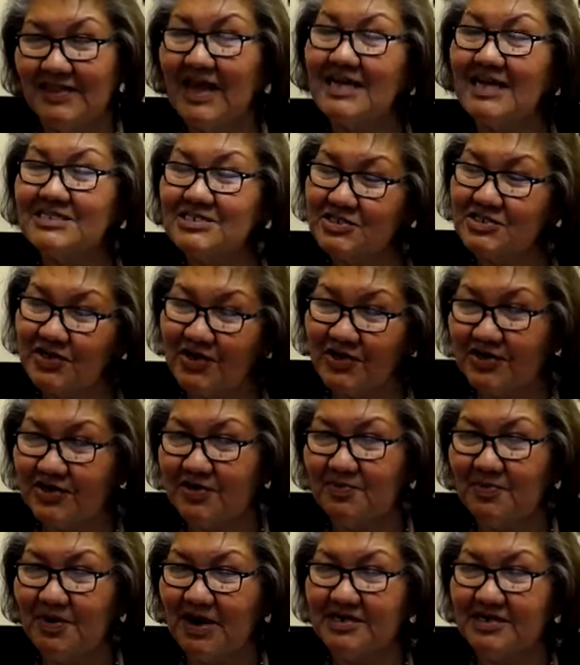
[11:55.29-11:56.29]
that
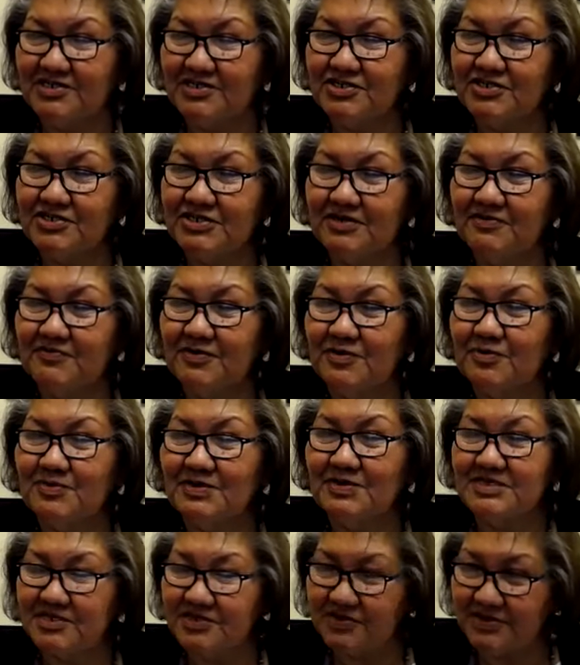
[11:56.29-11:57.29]
started my journey with
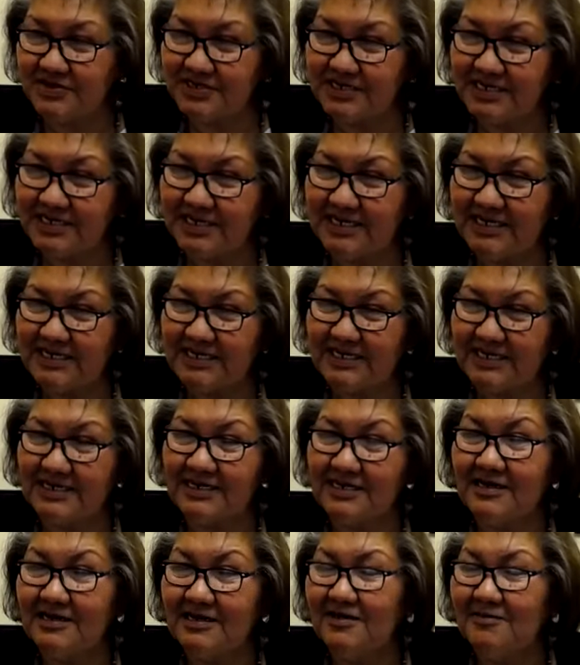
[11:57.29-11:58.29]
Mr. Duncan,
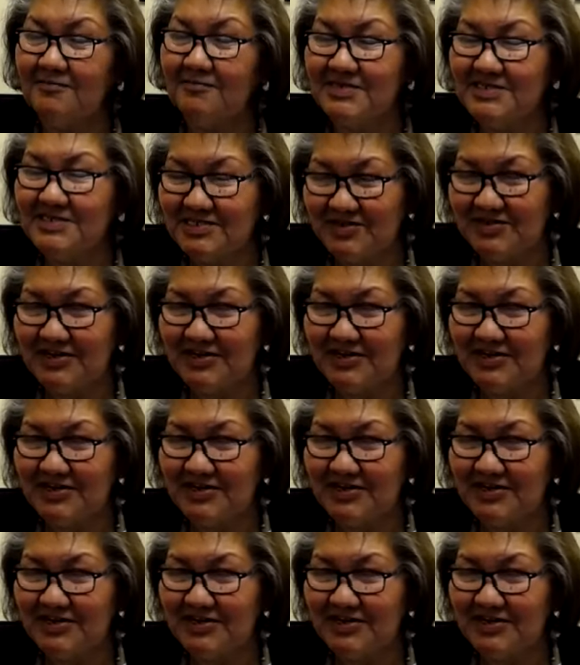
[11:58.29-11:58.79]
and Mr.